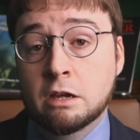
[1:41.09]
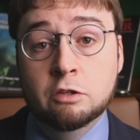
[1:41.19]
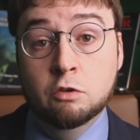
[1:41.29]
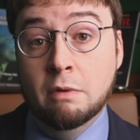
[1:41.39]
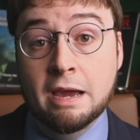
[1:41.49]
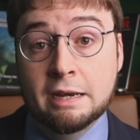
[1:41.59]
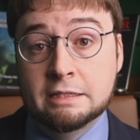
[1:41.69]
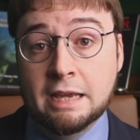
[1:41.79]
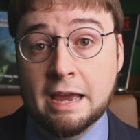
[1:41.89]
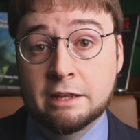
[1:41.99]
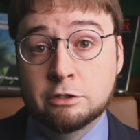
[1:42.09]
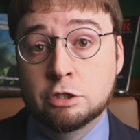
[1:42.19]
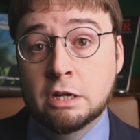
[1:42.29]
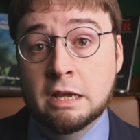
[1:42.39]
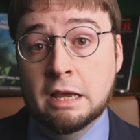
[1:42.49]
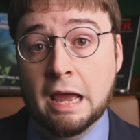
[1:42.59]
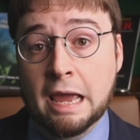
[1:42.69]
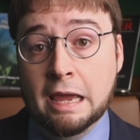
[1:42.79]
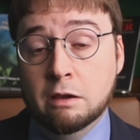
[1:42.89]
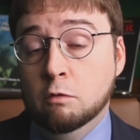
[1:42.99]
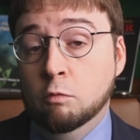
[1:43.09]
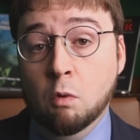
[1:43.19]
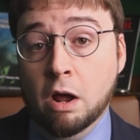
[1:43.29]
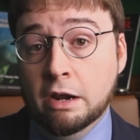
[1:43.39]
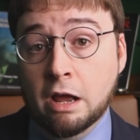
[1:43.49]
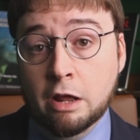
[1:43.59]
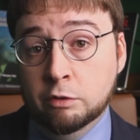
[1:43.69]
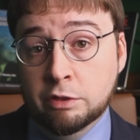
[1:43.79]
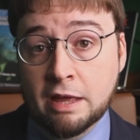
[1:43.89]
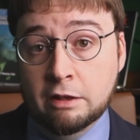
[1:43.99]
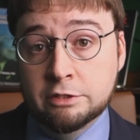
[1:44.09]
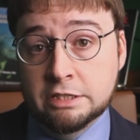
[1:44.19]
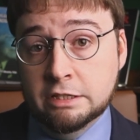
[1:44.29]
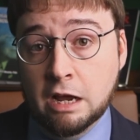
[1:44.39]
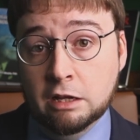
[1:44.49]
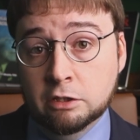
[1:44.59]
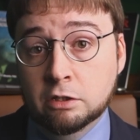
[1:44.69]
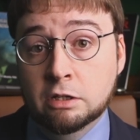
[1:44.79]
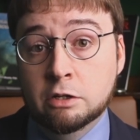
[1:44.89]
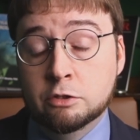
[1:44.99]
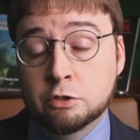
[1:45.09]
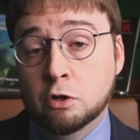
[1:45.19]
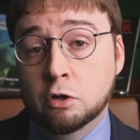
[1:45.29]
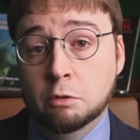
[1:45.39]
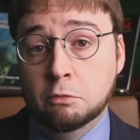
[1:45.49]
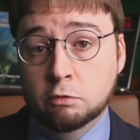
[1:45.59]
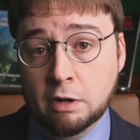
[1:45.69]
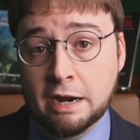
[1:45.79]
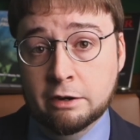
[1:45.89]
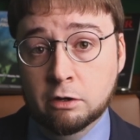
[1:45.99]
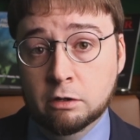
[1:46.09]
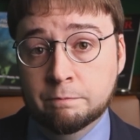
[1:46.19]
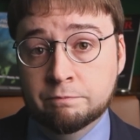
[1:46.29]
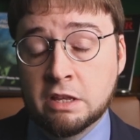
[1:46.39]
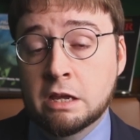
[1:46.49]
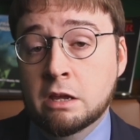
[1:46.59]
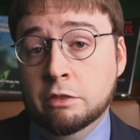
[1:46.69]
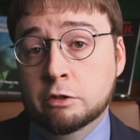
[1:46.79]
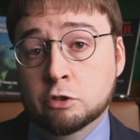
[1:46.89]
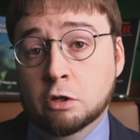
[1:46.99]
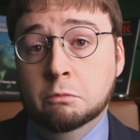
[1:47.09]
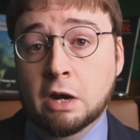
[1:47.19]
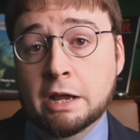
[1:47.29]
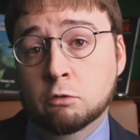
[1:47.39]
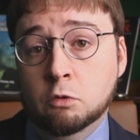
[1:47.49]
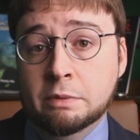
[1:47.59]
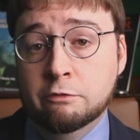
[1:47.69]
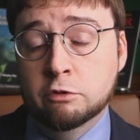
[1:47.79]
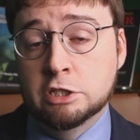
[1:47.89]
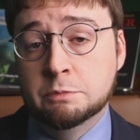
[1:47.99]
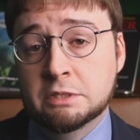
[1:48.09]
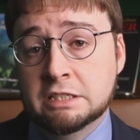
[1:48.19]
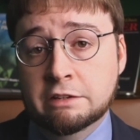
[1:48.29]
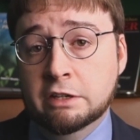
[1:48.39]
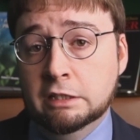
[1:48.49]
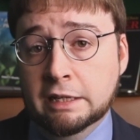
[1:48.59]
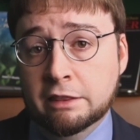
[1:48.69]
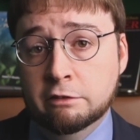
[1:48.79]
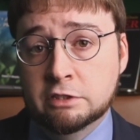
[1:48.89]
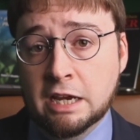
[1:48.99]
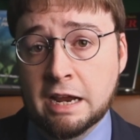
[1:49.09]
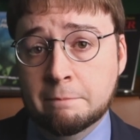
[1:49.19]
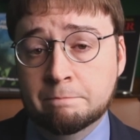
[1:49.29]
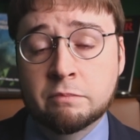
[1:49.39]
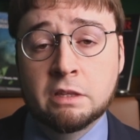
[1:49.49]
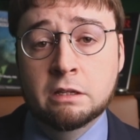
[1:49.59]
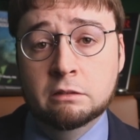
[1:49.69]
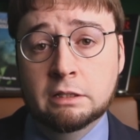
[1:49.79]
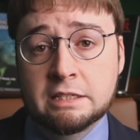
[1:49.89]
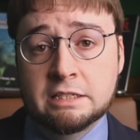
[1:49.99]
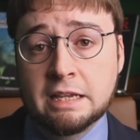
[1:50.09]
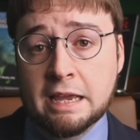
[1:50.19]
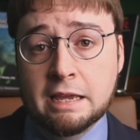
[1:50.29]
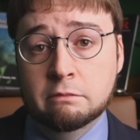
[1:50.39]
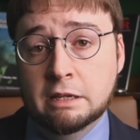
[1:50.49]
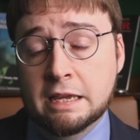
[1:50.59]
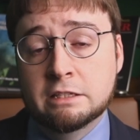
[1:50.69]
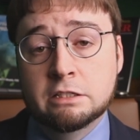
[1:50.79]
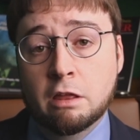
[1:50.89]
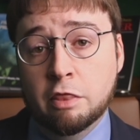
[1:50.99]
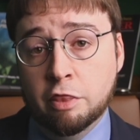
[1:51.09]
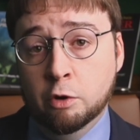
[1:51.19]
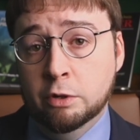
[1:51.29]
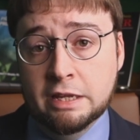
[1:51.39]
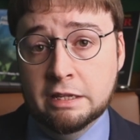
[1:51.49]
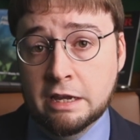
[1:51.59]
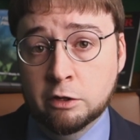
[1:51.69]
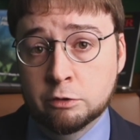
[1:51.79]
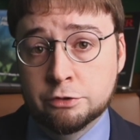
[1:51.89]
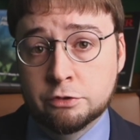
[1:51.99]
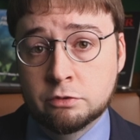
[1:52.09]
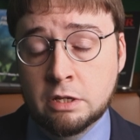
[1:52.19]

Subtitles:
You might attach a $100,000 term rider. The term rider will be for a specific length of time. Let's say it's 30 years.